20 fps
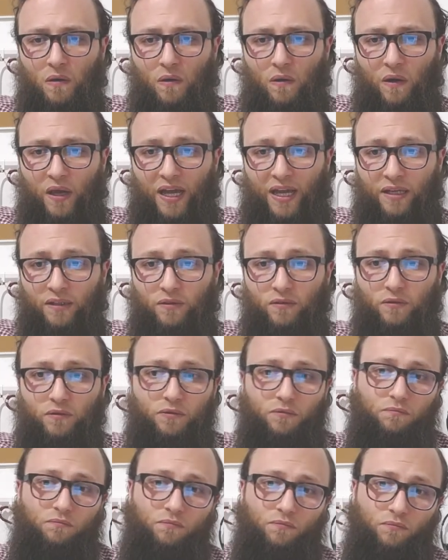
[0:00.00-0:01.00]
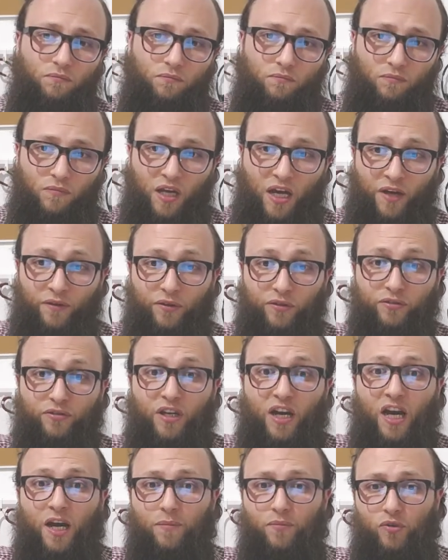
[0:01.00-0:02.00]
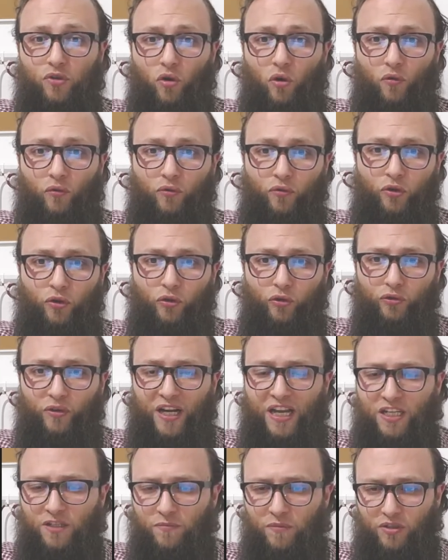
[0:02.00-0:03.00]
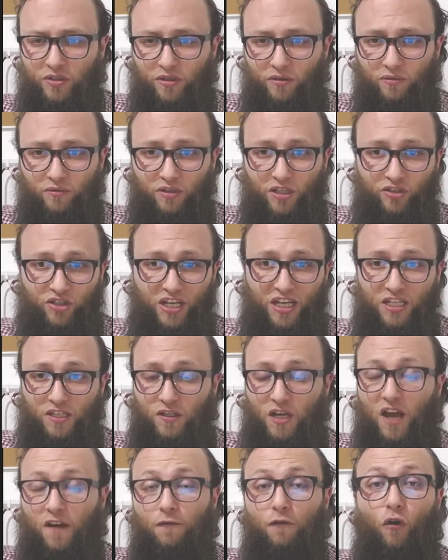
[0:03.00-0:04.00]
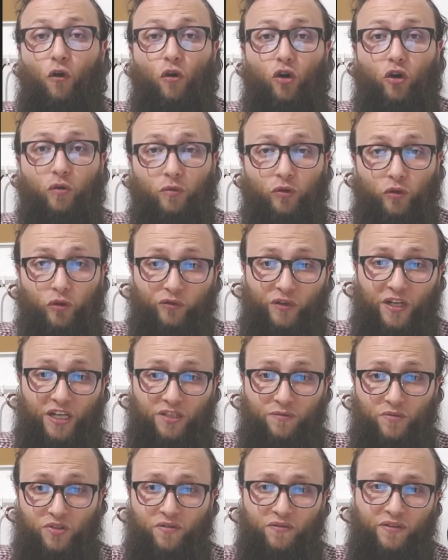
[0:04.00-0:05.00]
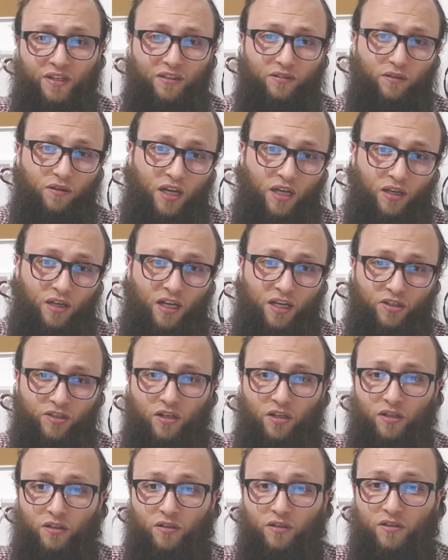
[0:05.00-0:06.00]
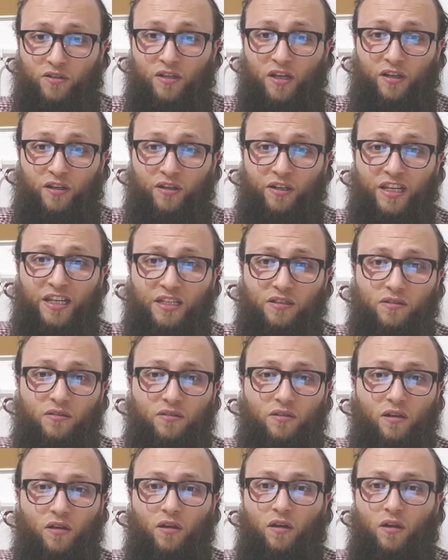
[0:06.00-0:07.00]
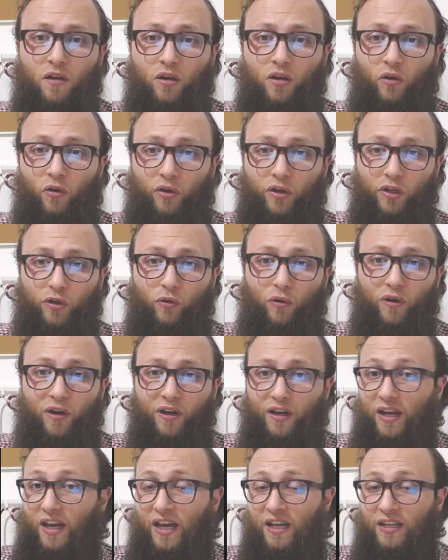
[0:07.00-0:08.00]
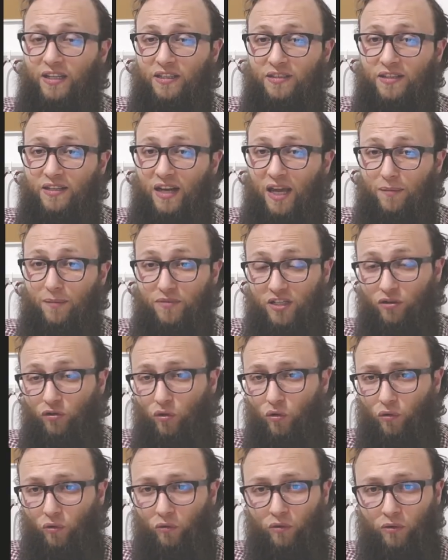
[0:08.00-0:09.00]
And other types of neurotransmission, such as a volume neurotransmission that actually does not need or require any synapse at all.